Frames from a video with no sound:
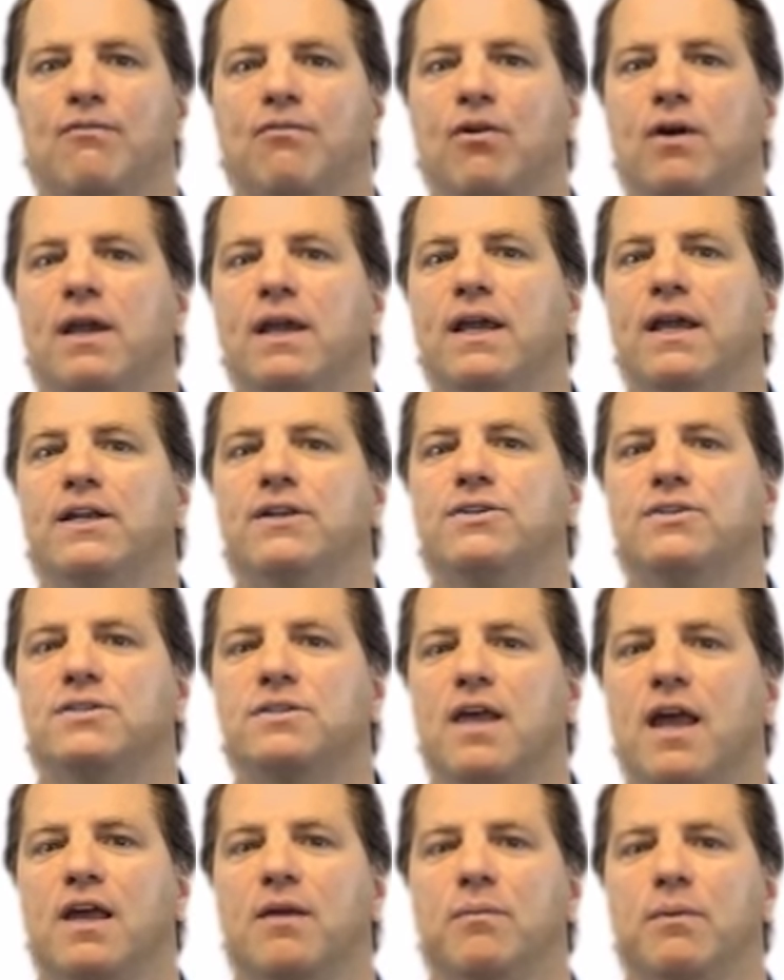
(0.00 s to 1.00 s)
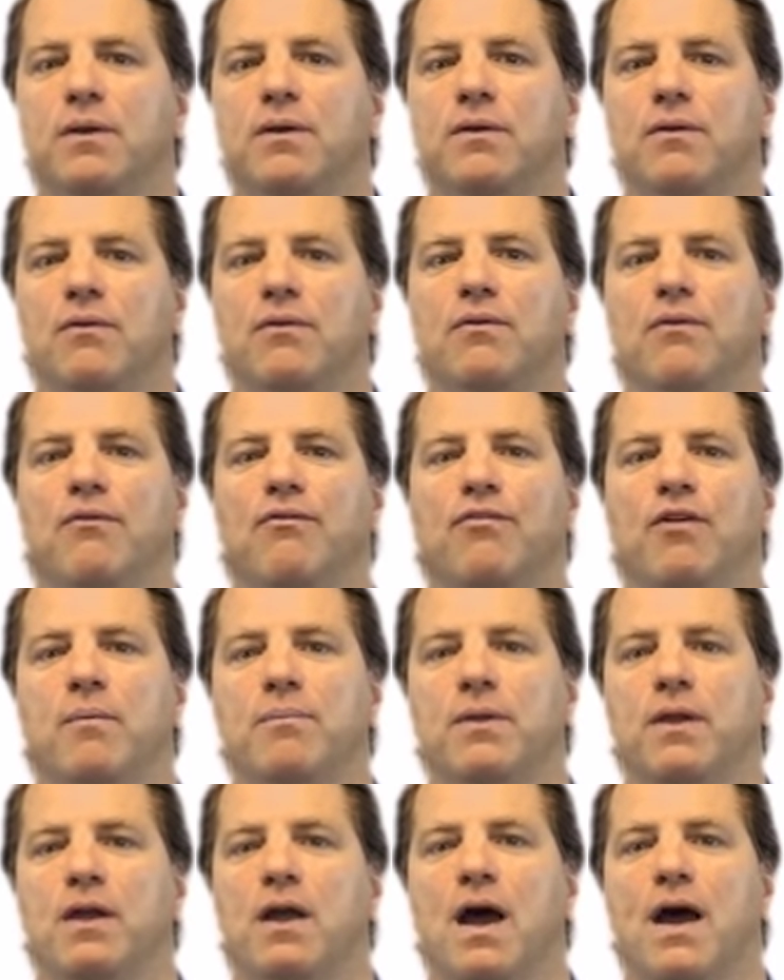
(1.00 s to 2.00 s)
for each segment
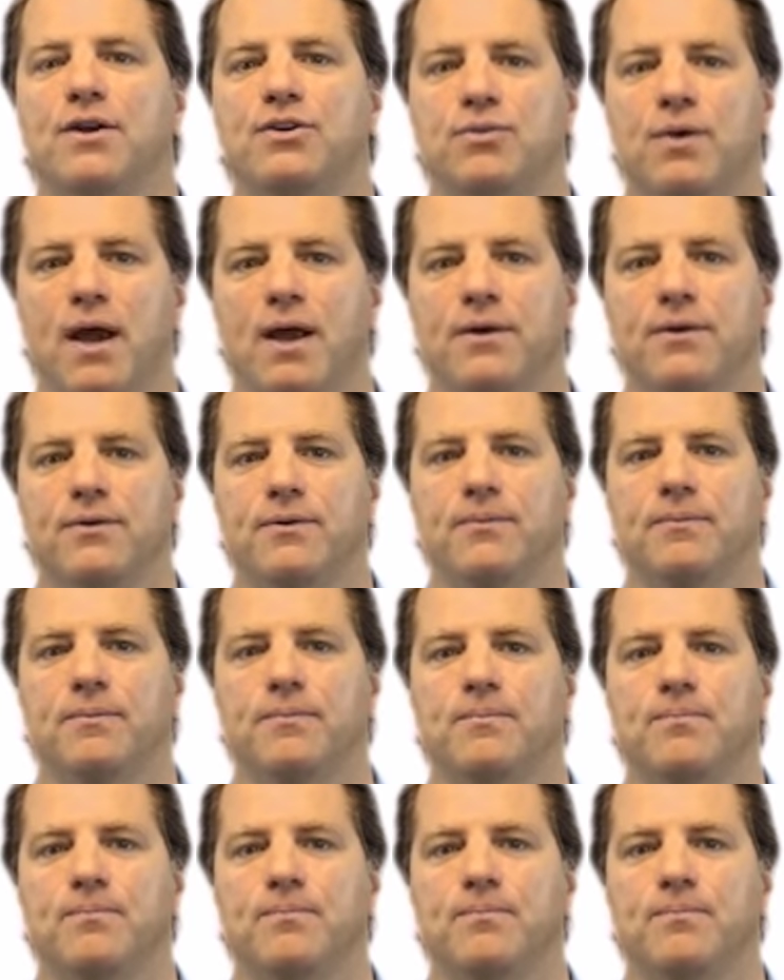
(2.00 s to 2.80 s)
from the contractor,